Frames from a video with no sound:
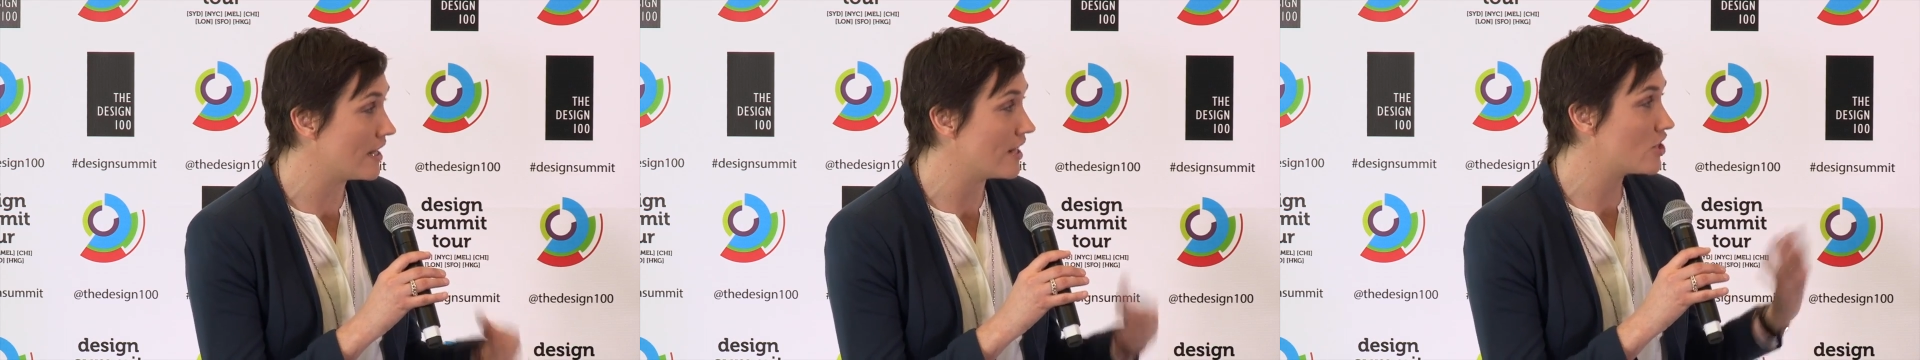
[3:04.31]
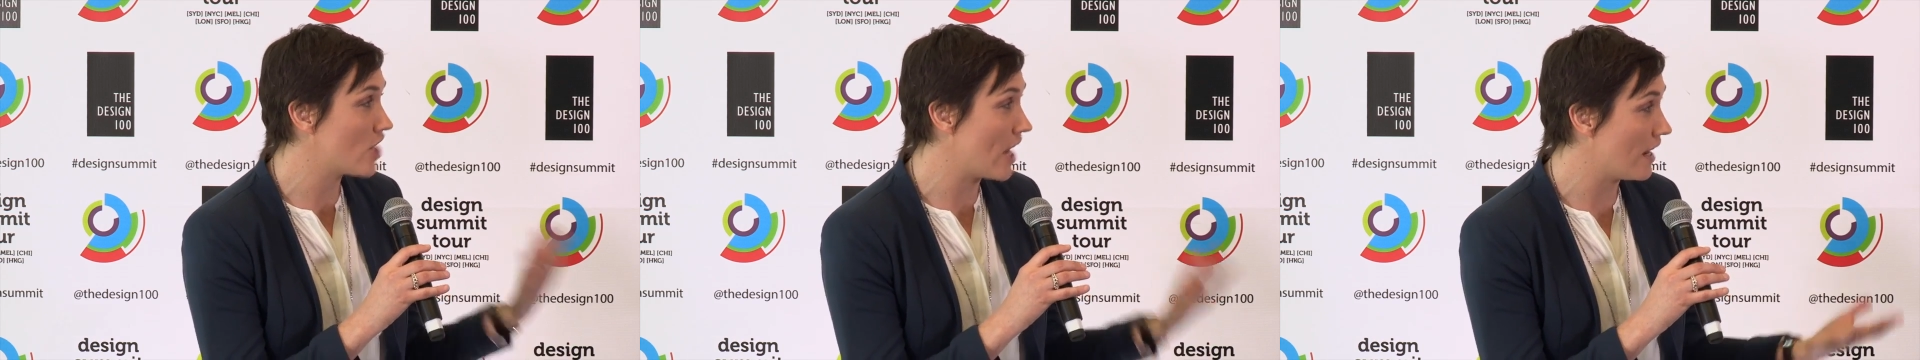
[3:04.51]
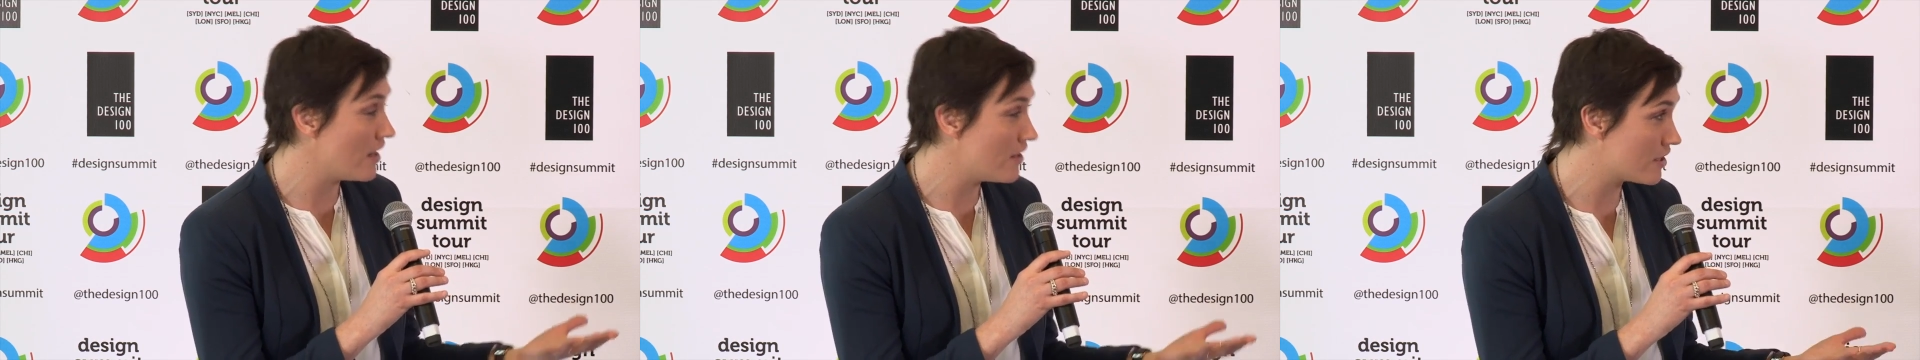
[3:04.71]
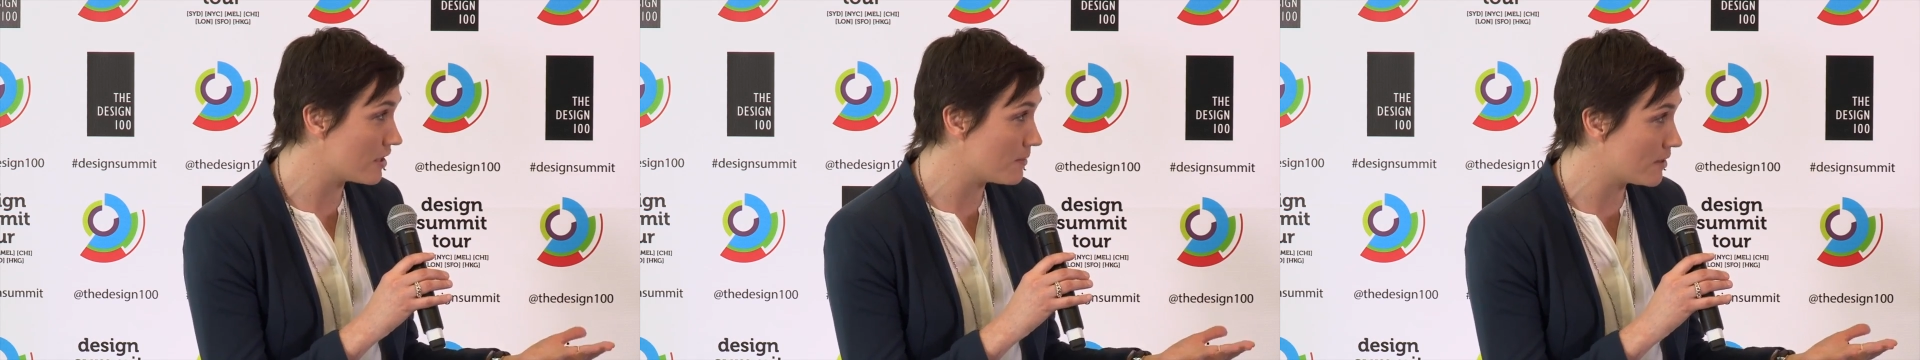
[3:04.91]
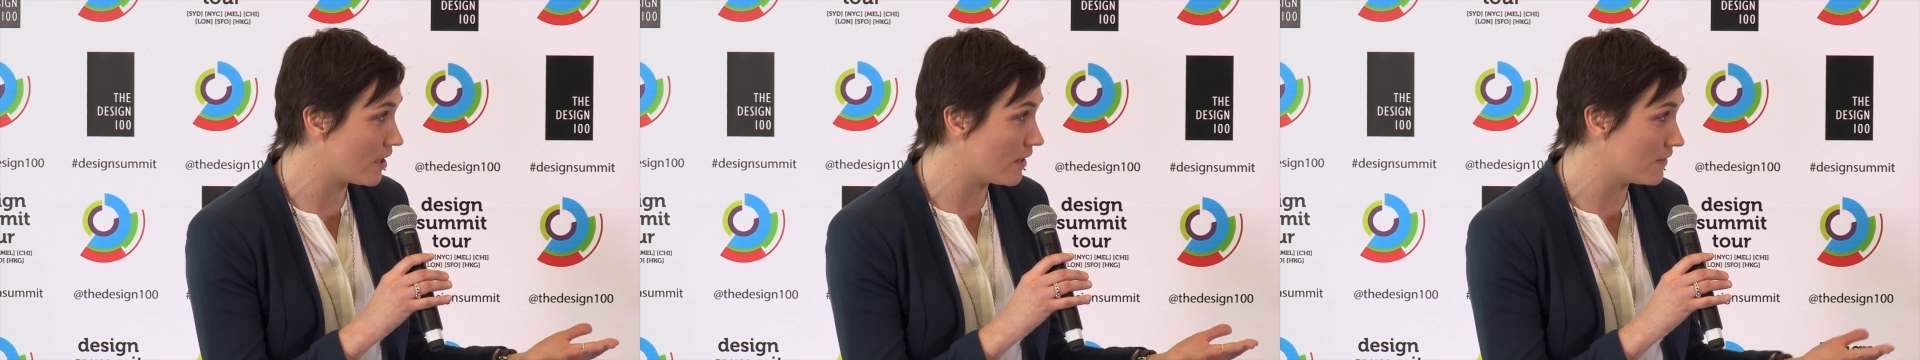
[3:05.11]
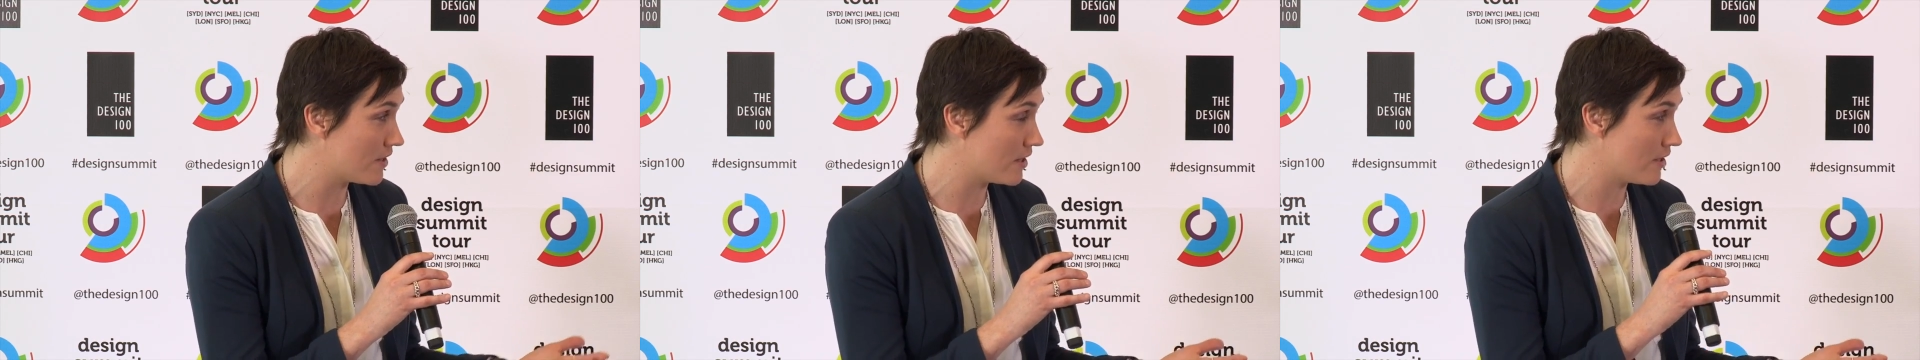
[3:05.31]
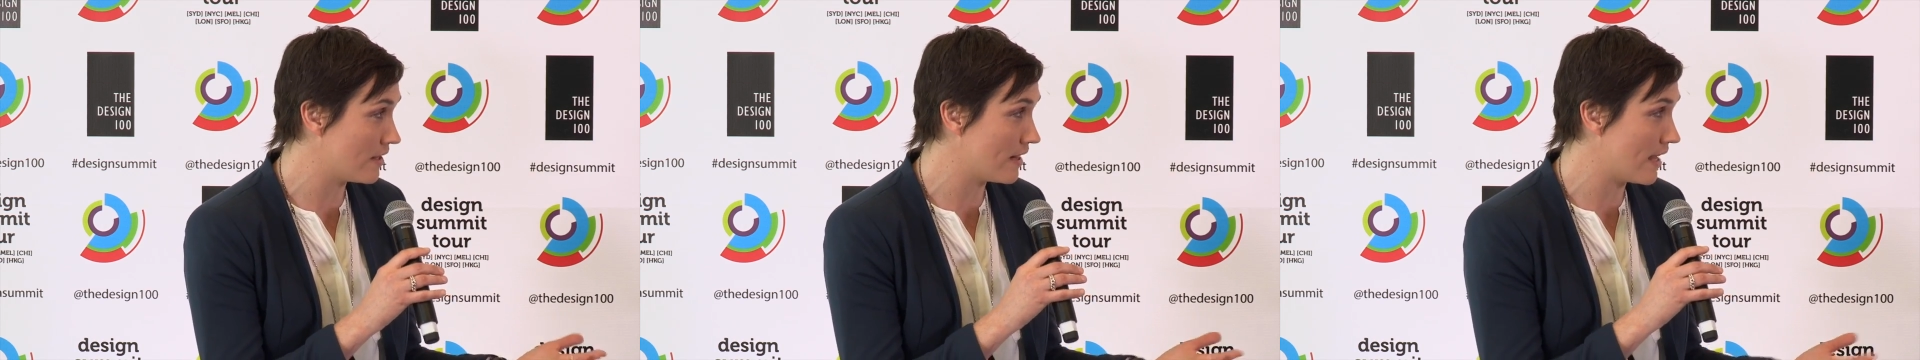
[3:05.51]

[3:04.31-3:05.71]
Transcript: to challenge themselves to do